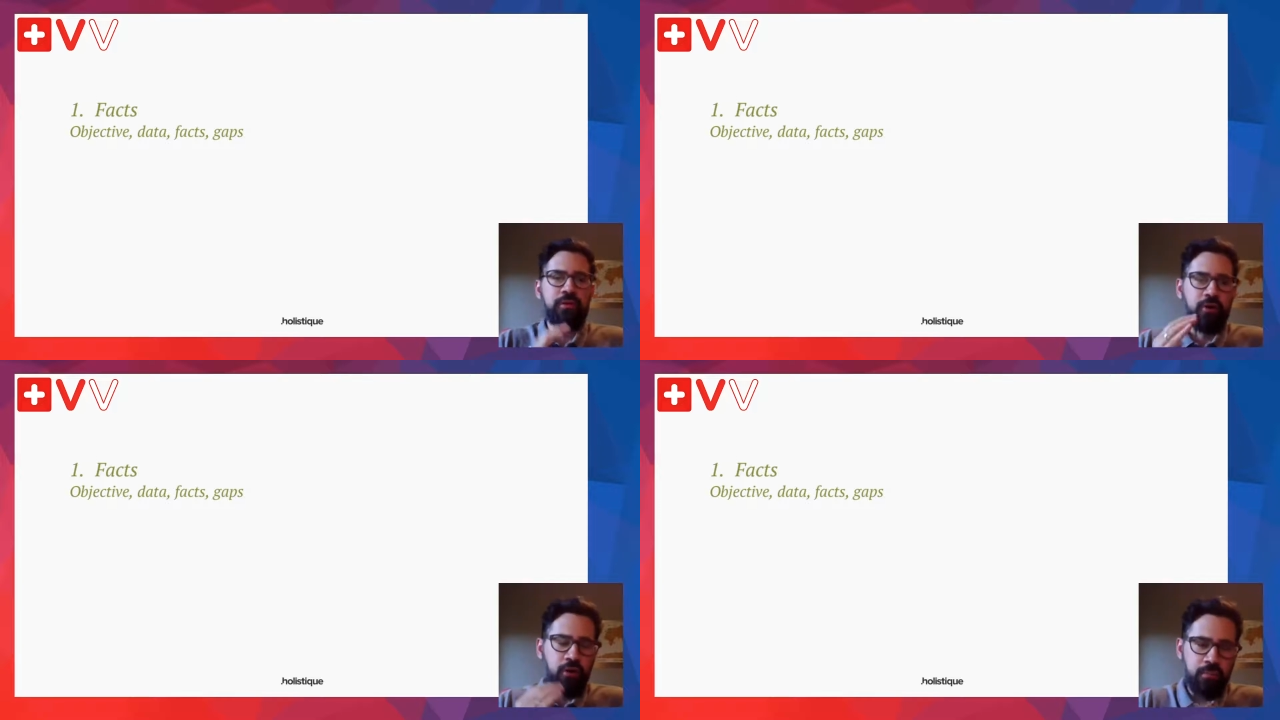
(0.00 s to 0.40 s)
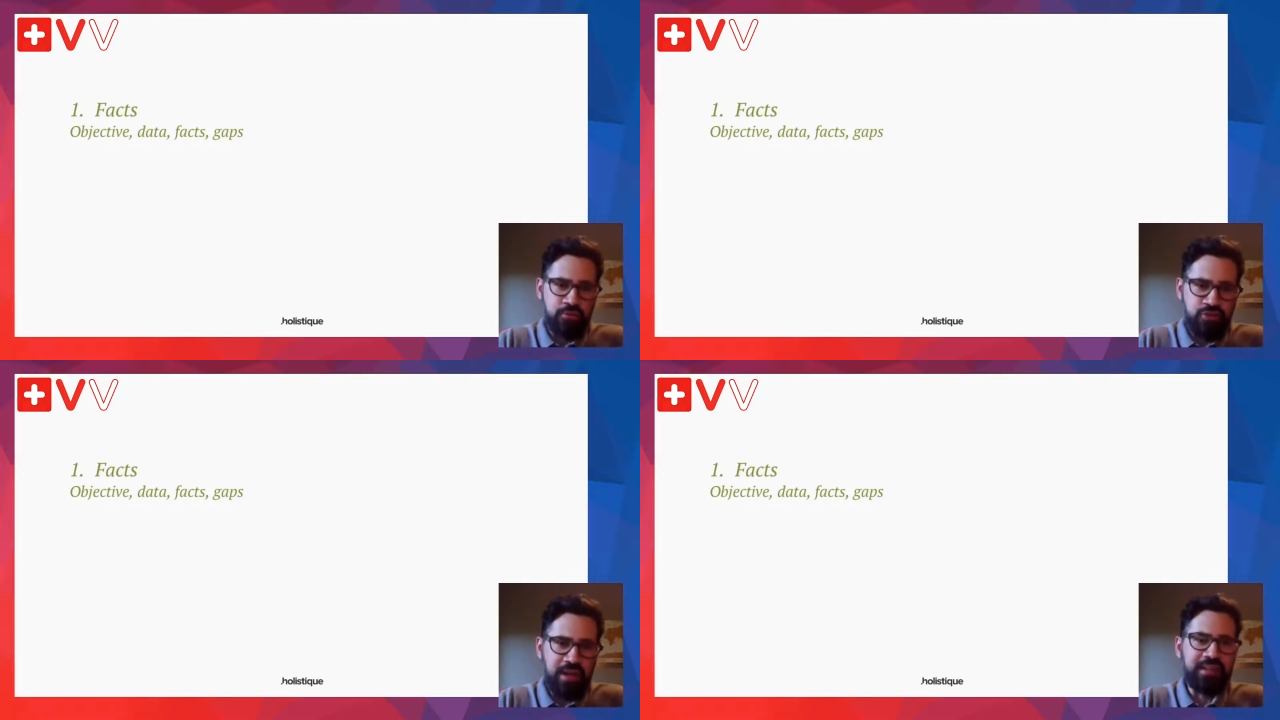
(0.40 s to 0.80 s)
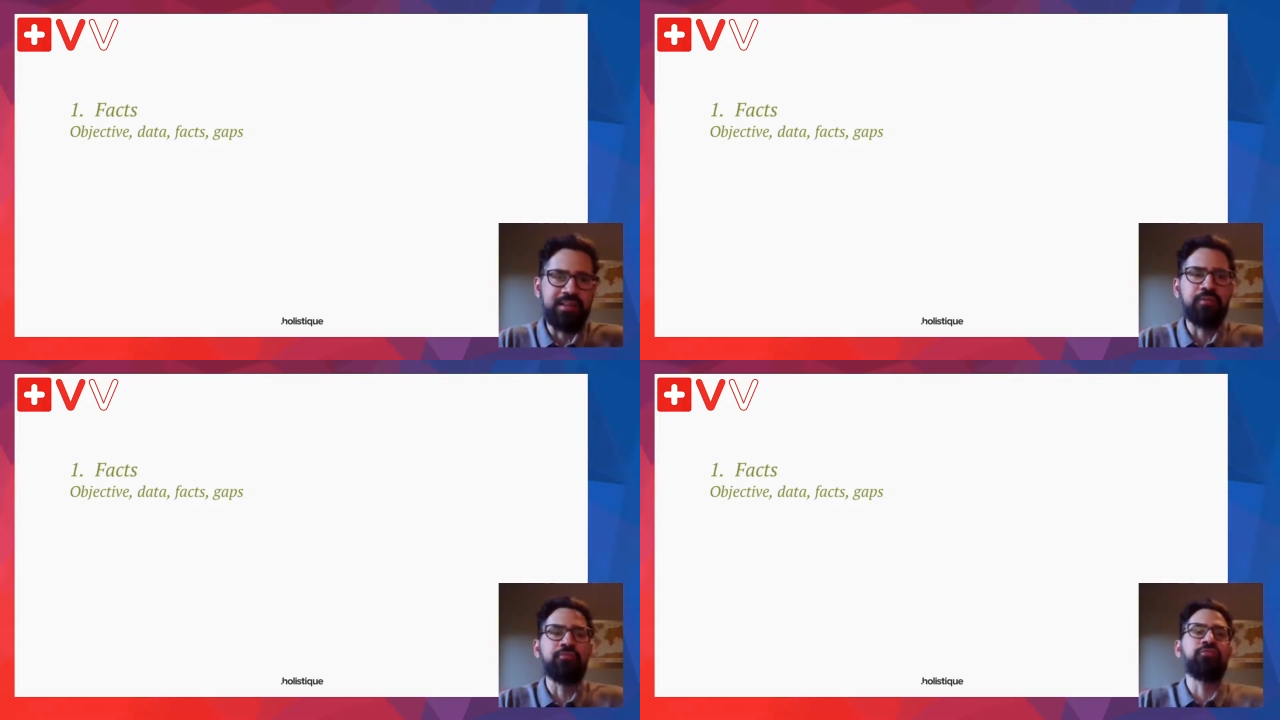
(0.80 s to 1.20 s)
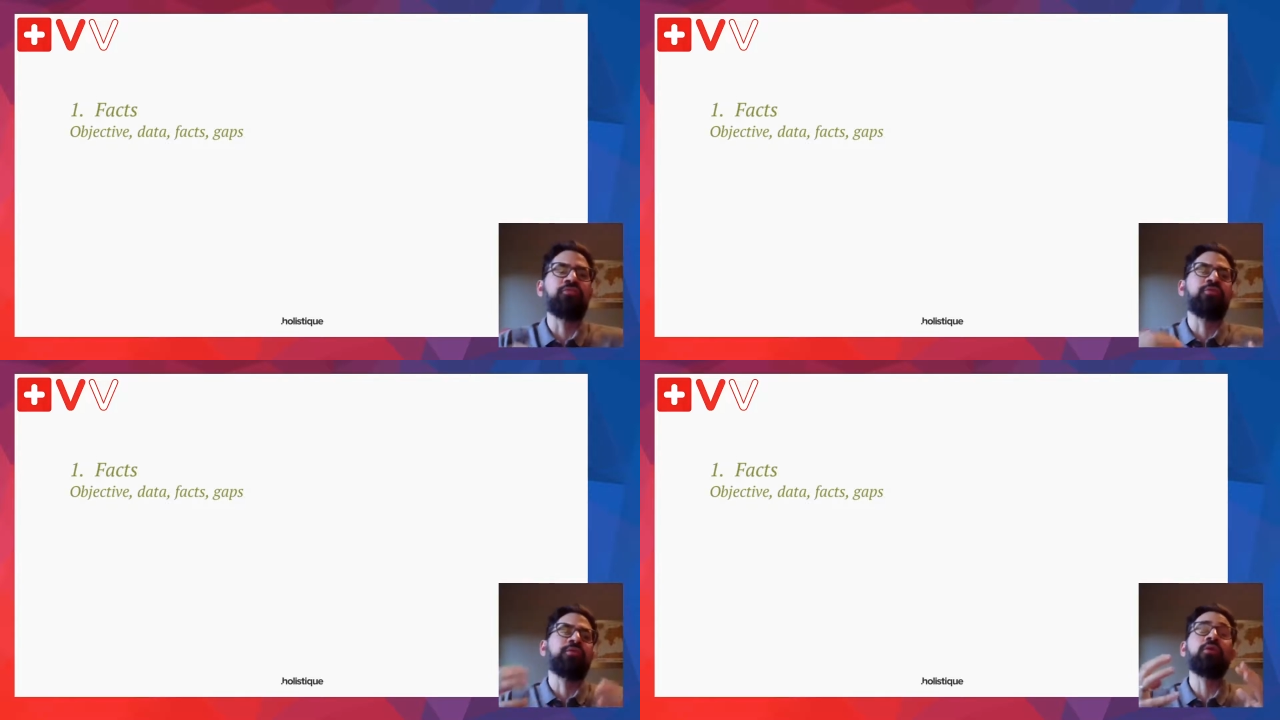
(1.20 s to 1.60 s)
the
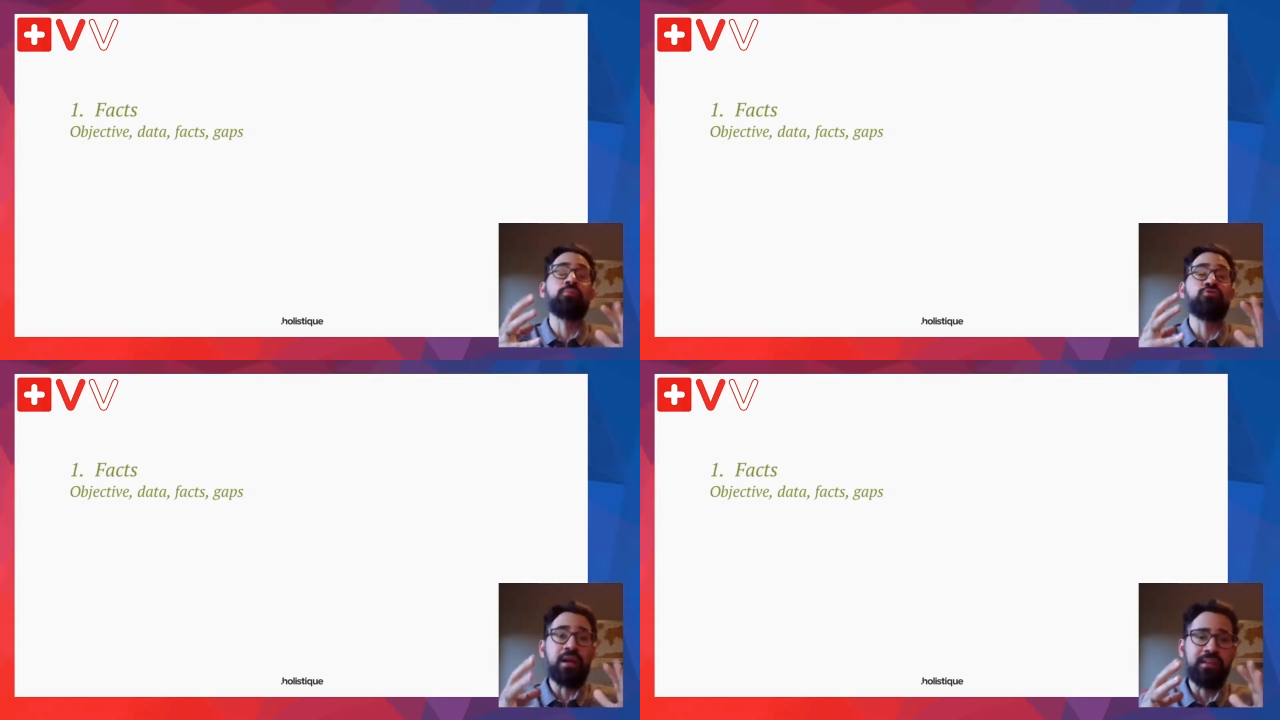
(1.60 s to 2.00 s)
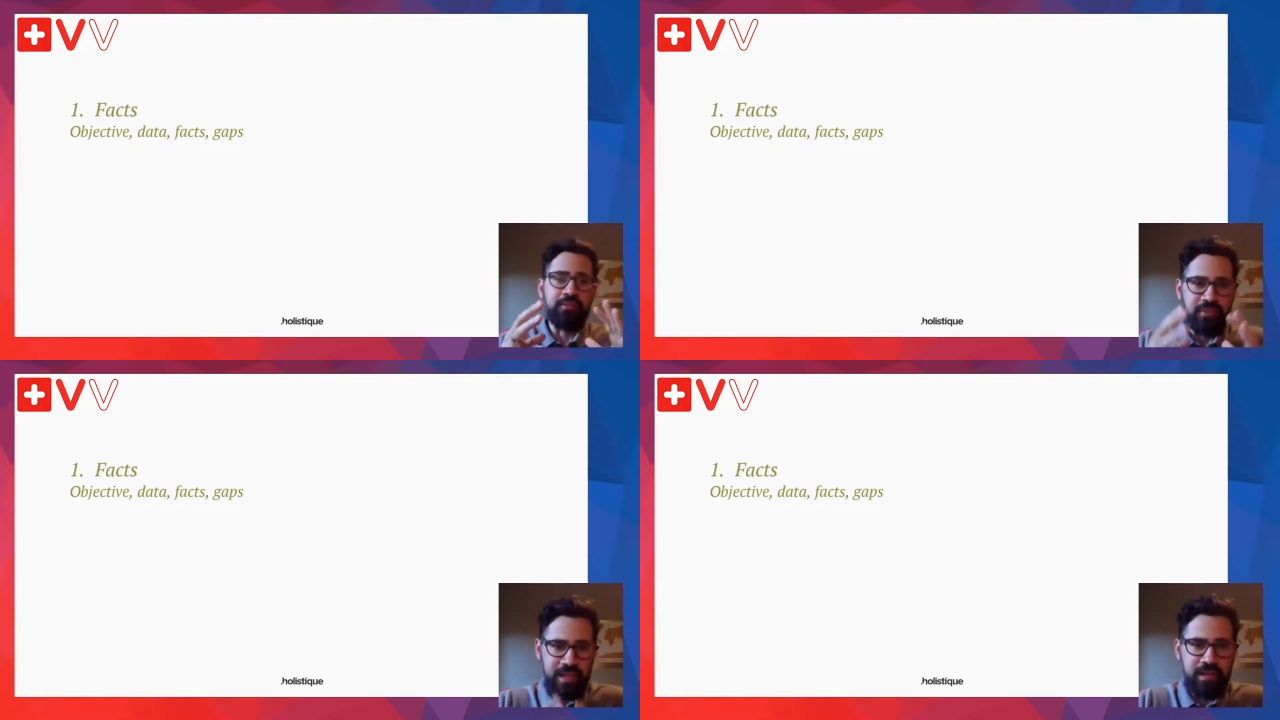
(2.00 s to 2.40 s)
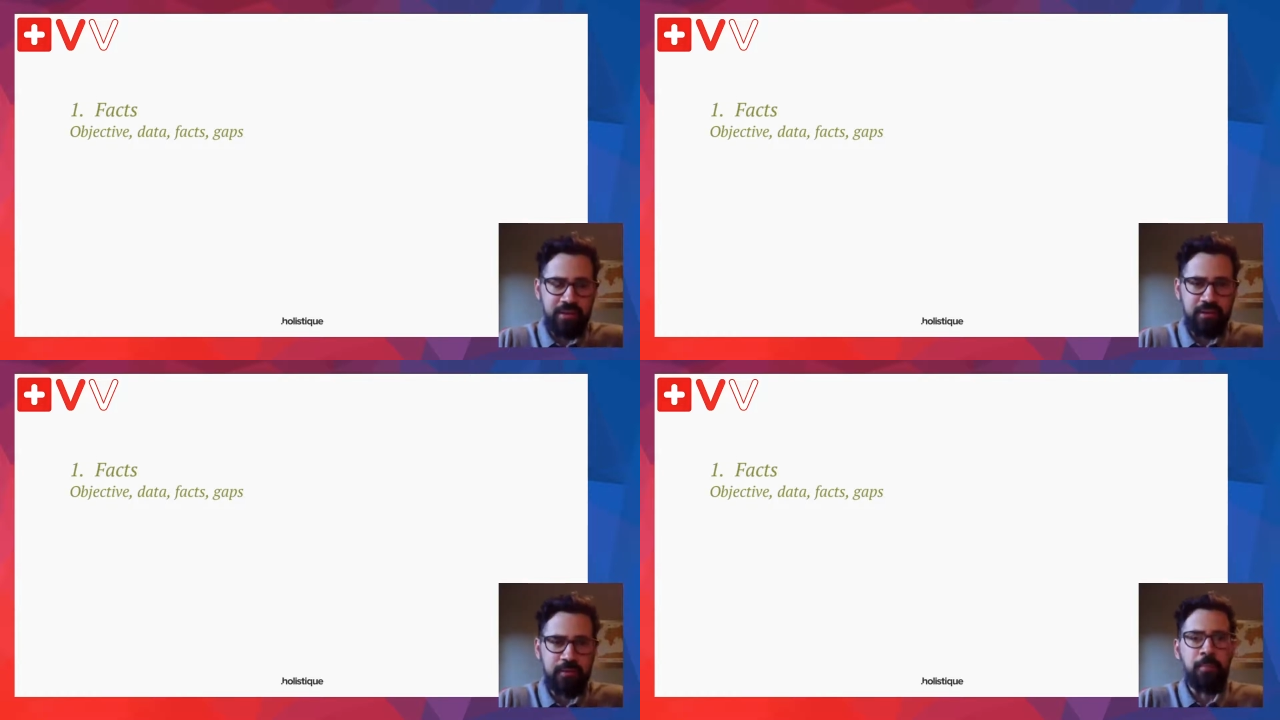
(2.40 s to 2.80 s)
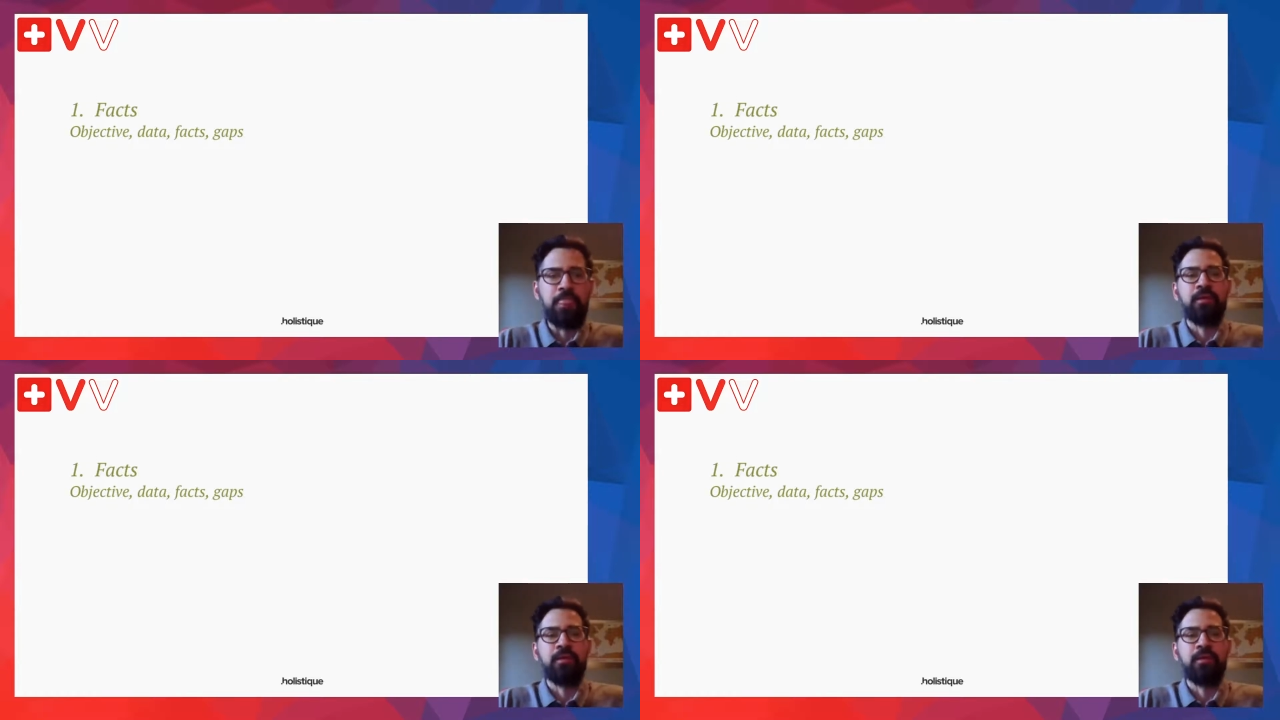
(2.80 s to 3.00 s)
objectives, the objective data,